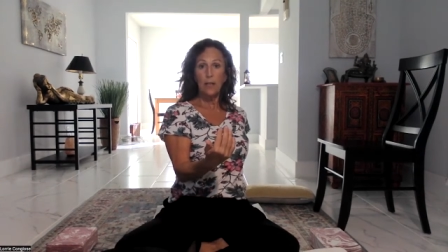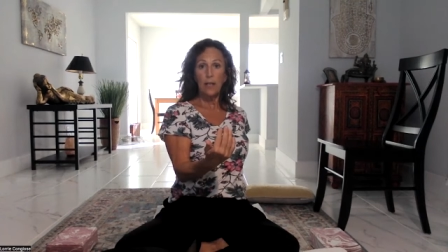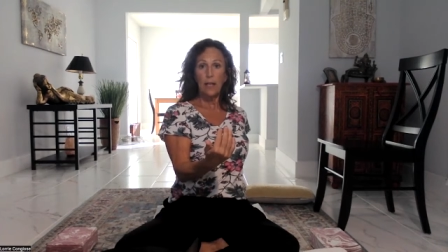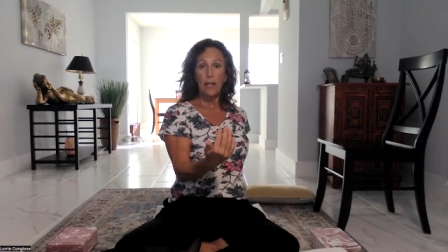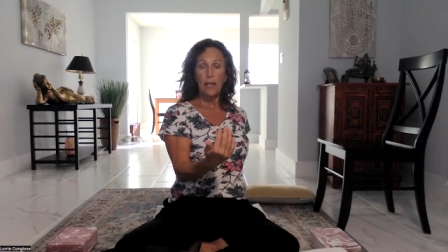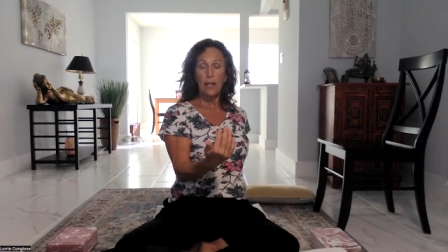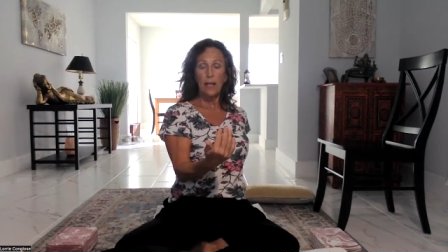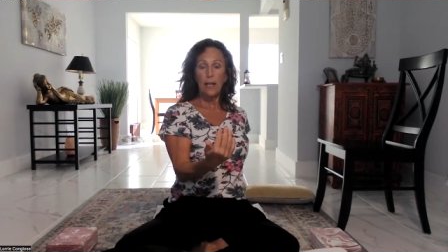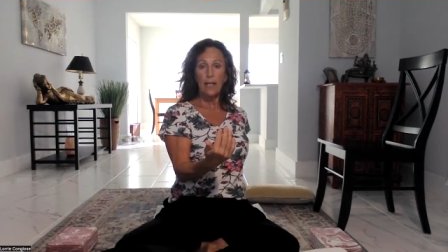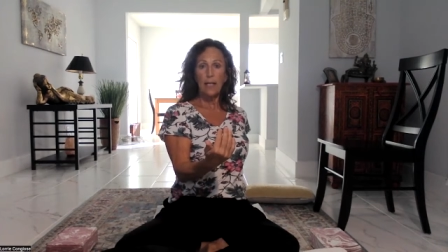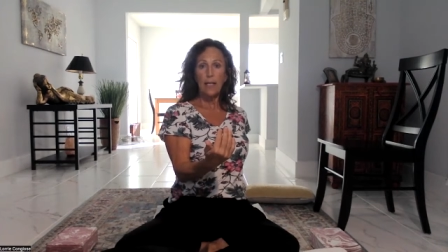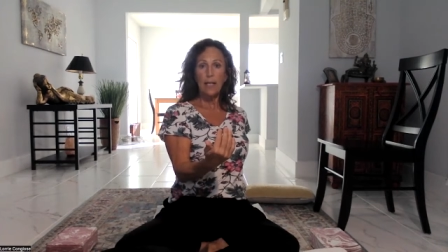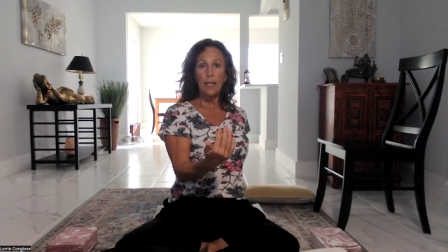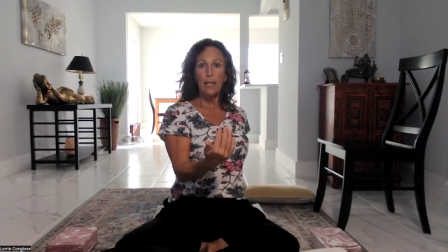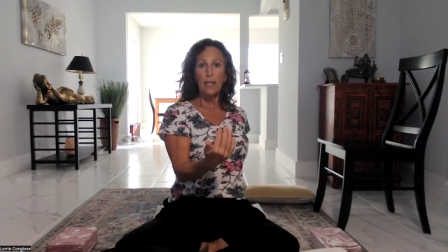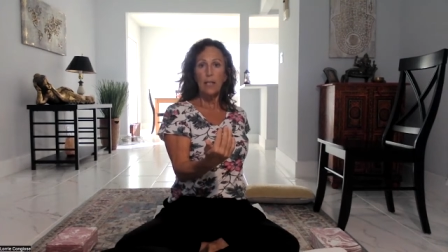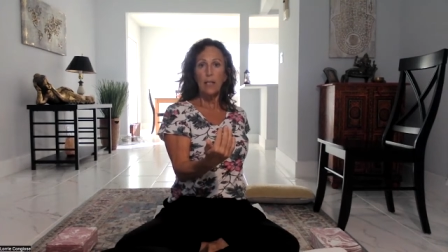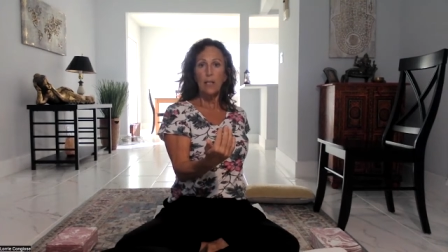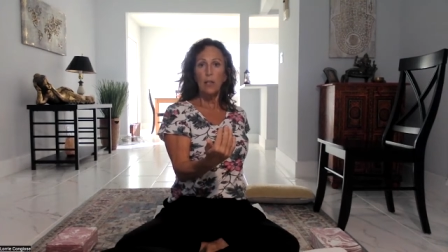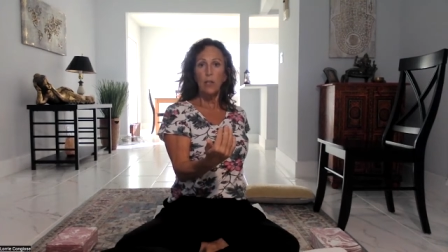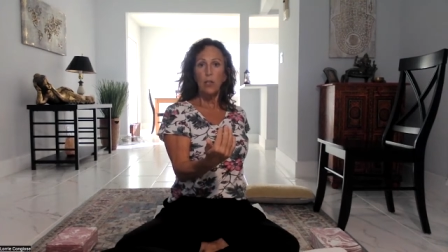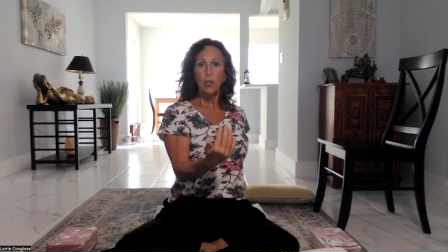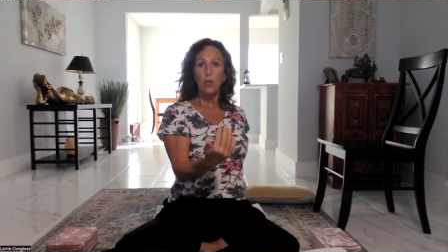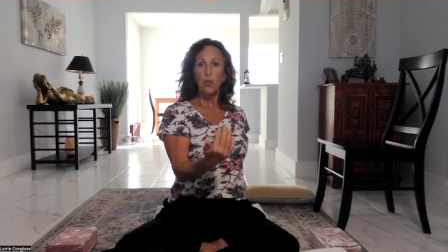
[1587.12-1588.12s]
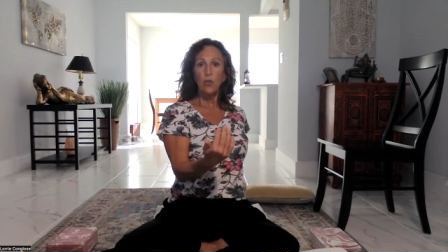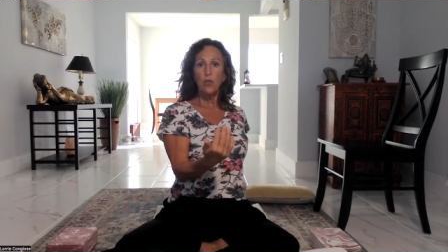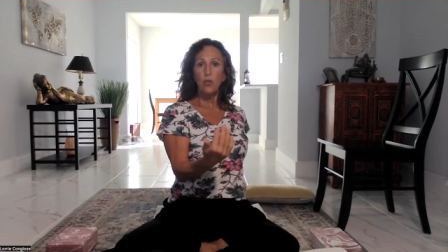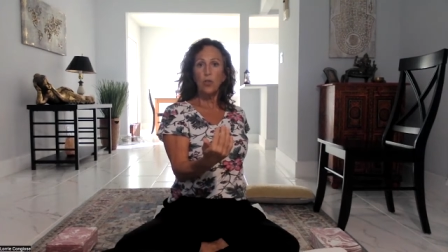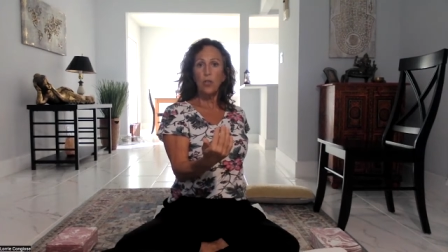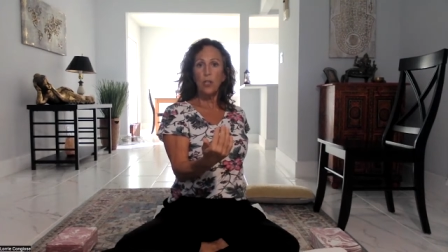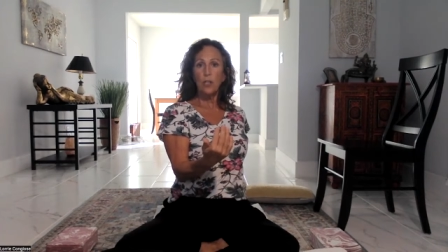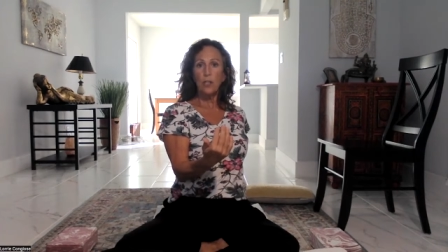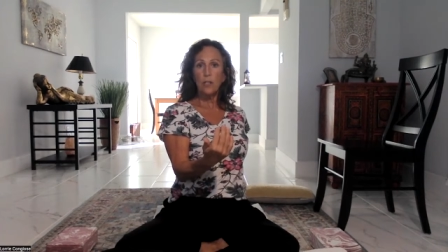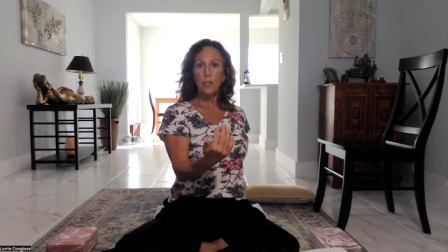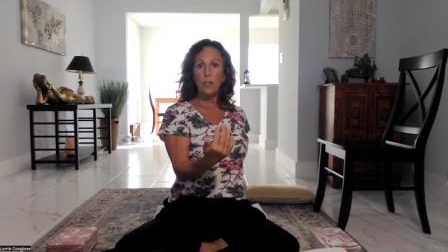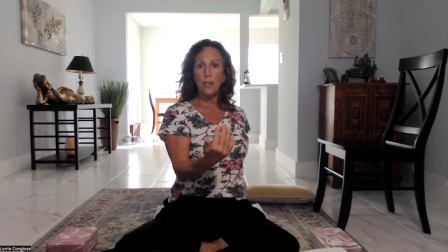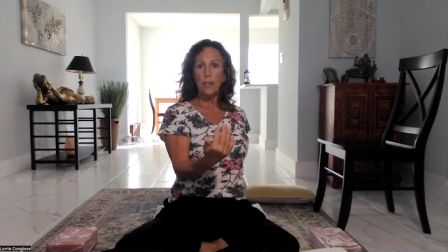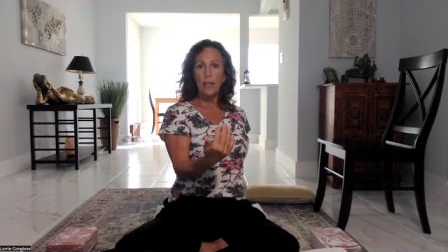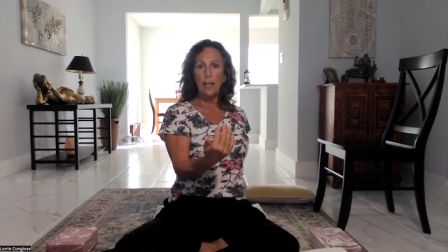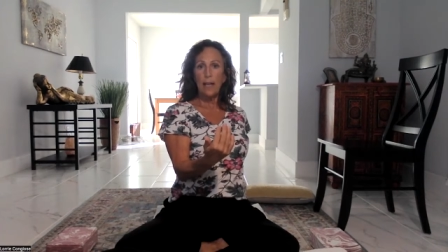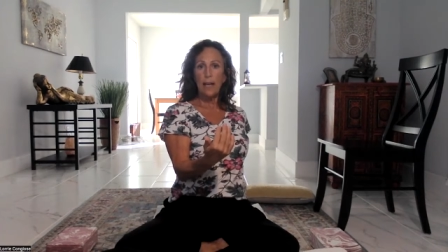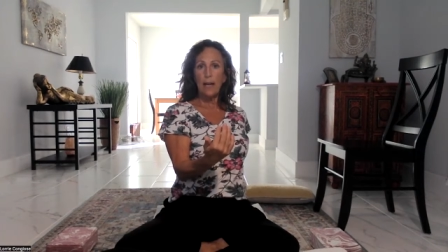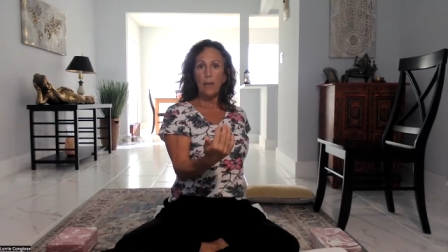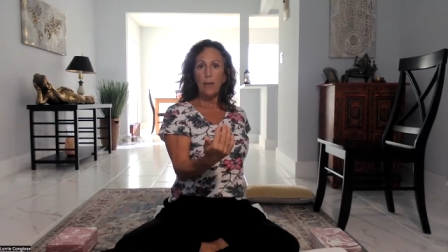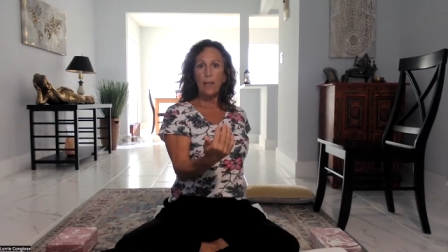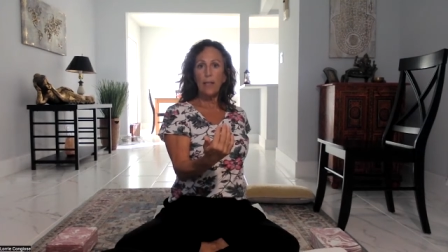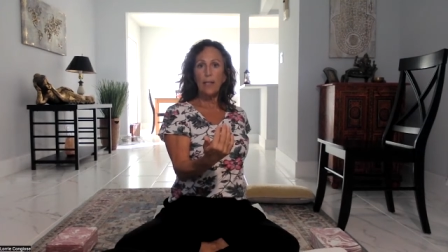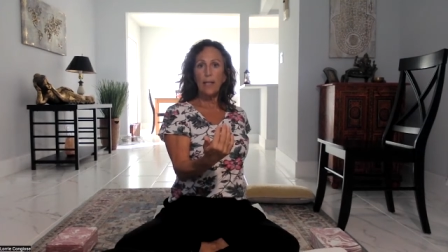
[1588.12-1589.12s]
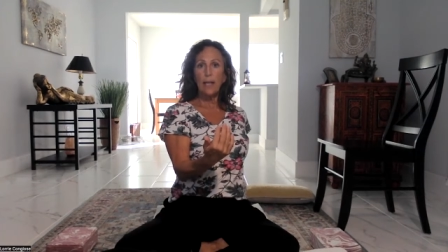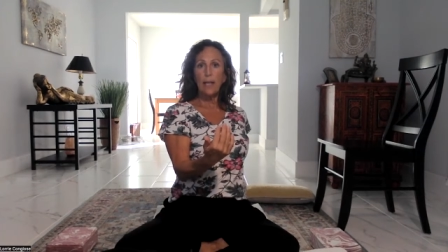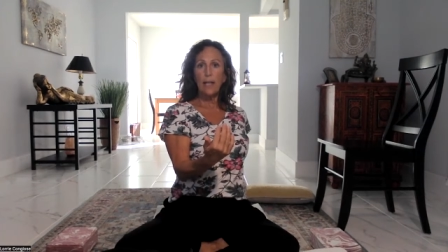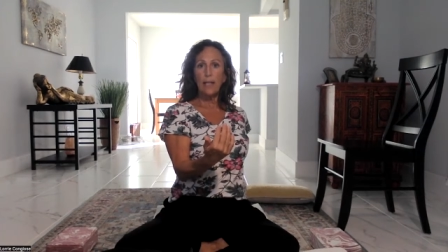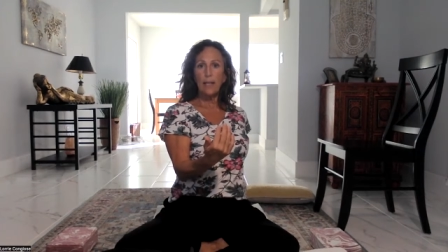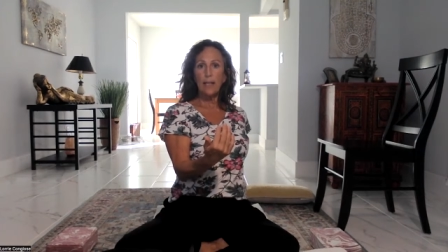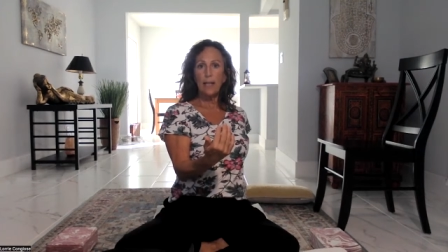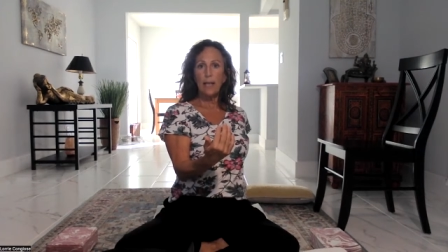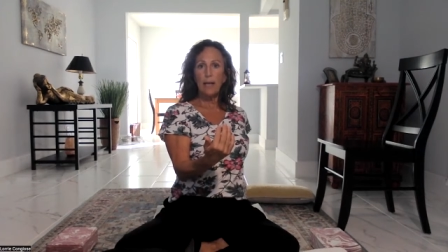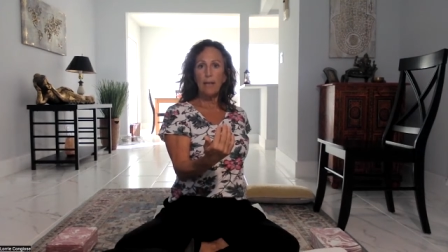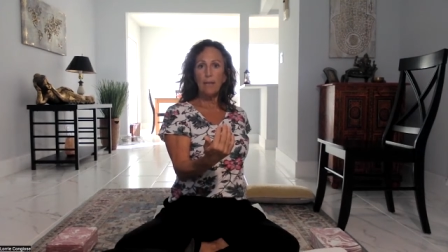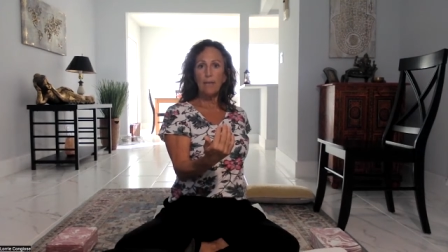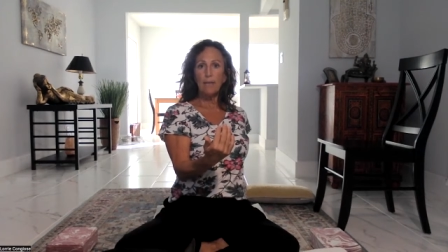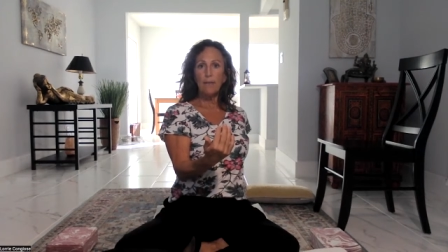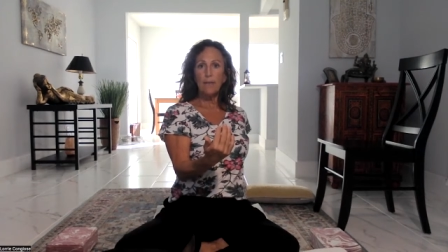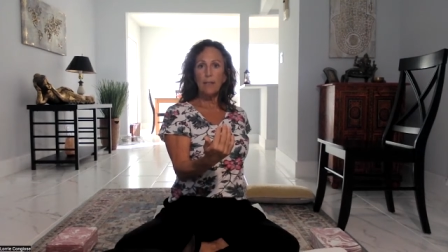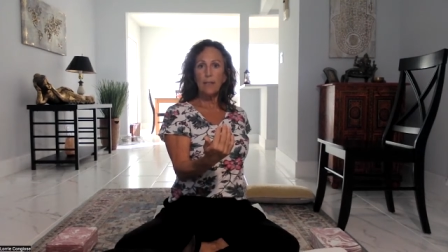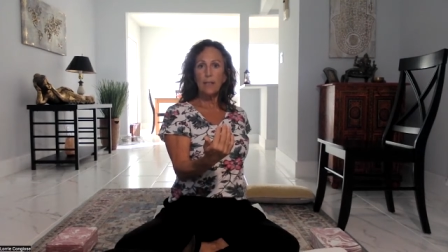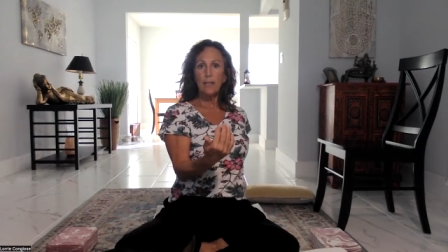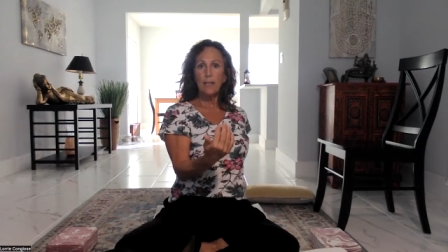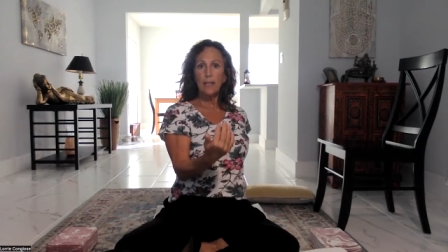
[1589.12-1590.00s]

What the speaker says: Okay? You're just allowing that left